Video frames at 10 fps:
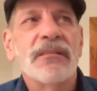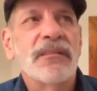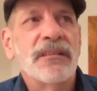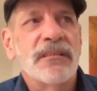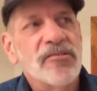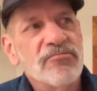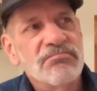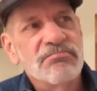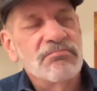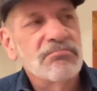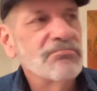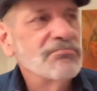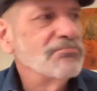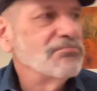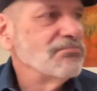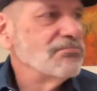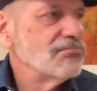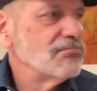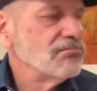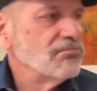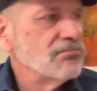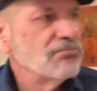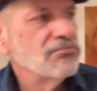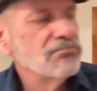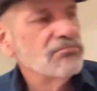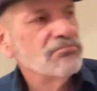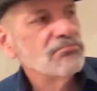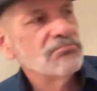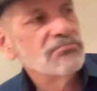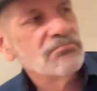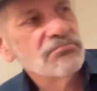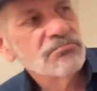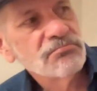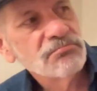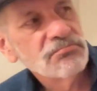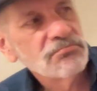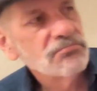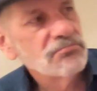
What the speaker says: Nothing is said.